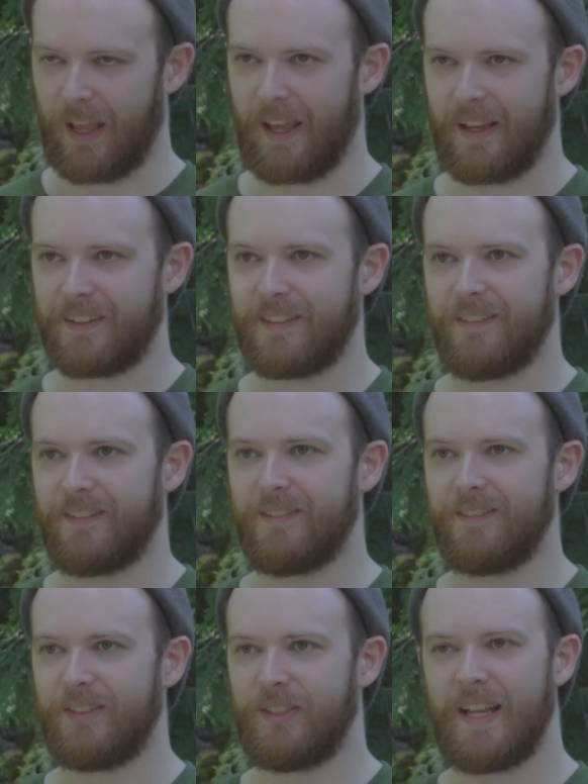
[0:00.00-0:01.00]
And
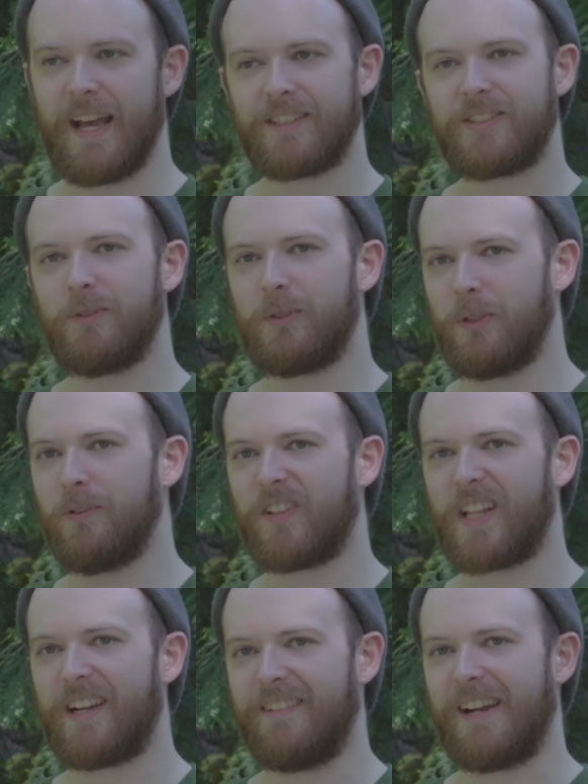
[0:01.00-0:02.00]
yes, you do
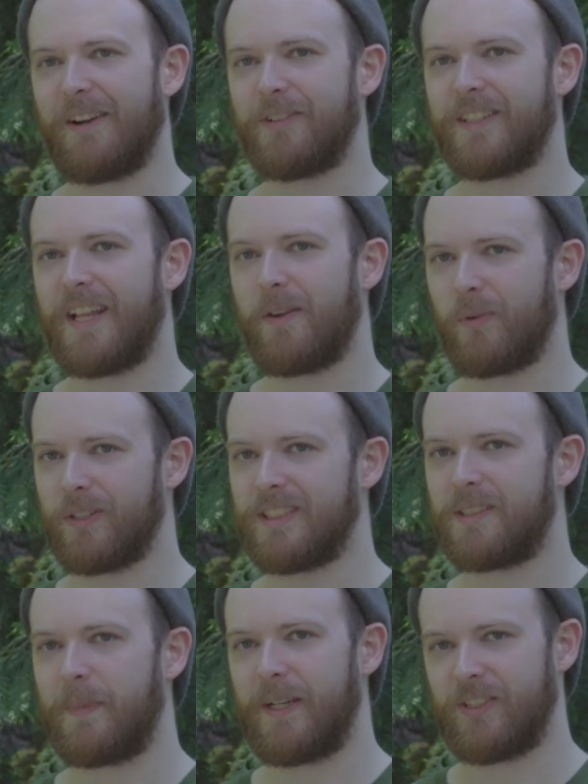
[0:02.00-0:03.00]
fly around in a wooden
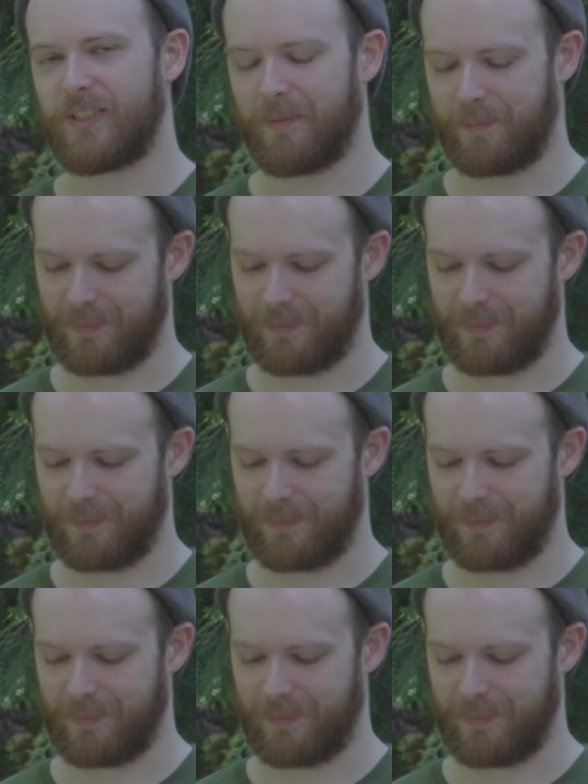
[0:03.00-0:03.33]
spaceship.